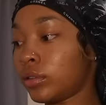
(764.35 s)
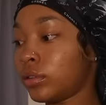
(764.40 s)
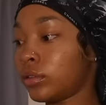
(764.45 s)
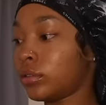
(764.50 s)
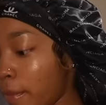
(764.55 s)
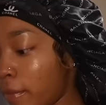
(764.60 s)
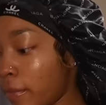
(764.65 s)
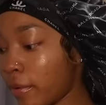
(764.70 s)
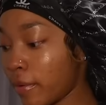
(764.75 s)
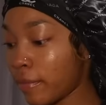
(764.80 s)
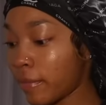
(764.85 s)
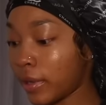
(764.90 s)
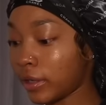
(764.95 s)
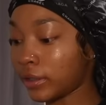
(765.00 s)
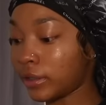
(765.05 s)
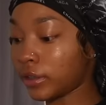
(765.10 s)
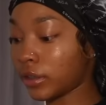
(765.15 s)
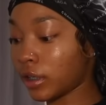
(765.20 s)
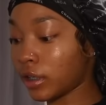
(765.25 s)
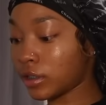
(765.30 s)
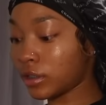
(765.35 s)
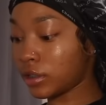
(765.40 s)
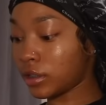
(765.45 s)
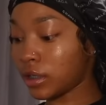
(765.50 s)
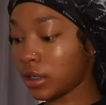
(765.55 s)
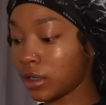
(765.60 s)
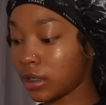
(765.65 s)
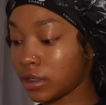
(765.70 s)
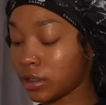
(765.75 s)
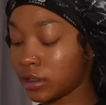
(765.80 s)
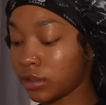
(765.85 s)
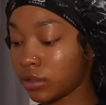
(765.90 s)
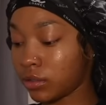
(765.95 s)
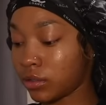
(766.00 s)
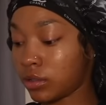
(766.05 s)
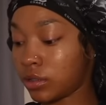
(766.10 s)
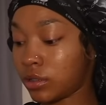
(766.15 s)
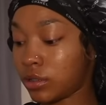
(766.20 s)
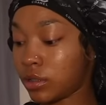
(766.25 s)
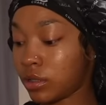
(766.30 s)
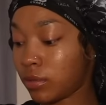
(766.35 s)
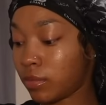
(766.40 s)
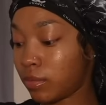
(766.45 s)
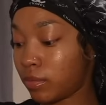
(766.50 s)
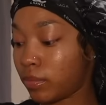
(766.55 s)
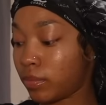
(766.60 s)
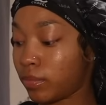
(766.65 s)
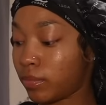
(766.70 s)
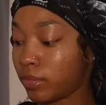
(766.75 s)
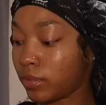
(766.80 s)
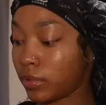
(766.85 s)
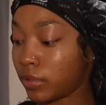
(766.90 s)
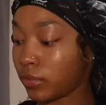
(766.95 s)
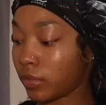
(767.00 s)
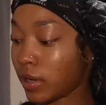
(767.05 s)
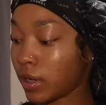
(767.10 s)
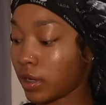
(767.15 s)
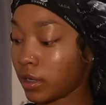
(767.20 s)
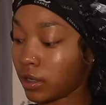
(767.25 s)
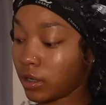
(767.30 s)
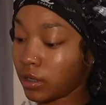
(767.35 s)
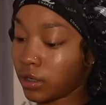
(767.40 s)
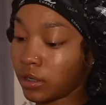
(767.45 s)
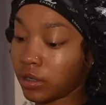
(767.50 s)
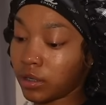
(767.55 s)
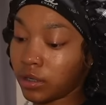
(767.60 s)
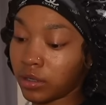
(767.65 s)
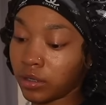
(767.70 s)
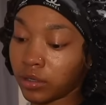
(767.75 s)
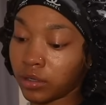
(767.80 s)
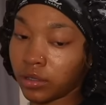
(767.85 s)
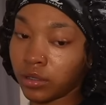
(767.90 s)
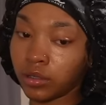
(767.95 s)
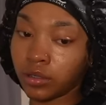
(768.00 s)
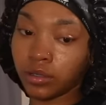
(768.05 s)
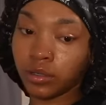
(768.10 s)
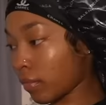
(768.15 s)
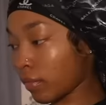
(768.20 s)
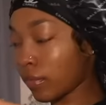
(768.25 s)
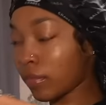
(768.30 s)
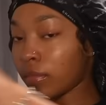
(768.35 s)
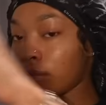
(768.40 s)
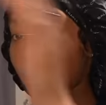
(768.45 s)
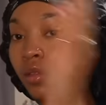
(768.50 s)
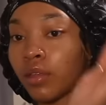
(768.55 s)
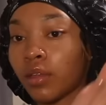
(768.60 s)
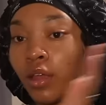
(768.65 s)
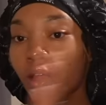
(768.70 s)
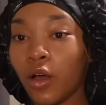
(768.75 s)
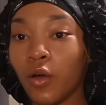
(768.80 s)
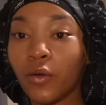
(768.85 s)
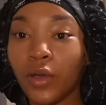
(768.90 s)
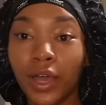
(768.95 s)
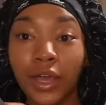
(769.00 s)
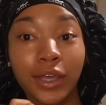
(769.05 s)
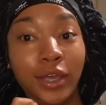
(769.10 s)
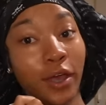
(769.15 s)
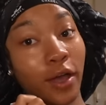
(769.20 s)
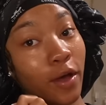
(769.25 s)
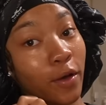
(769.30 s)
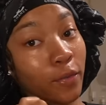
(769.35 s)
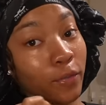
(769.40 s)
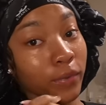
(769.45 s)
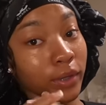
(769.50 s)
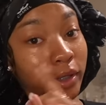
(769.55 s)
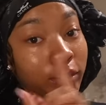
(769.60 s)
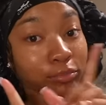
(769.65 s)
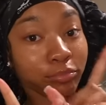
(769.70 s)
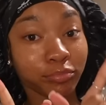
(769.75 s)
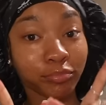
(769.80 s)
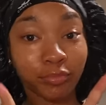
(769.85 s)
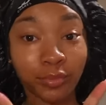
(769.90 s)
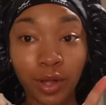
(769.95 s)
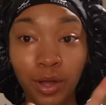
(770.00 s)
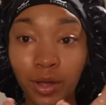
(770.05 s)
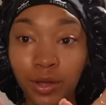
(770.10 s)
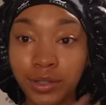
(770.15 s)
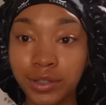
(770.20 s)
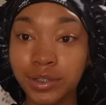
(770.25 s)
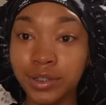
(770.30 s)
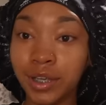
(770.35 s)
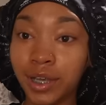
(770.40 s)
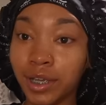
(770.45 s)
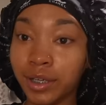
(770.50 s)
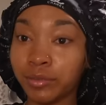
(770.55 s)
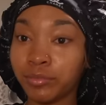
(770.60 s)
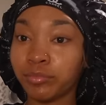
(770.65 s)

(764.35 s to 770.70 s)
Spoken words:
I'm gonna put my charger in this little zipper right here. Okay, y'all, we all set.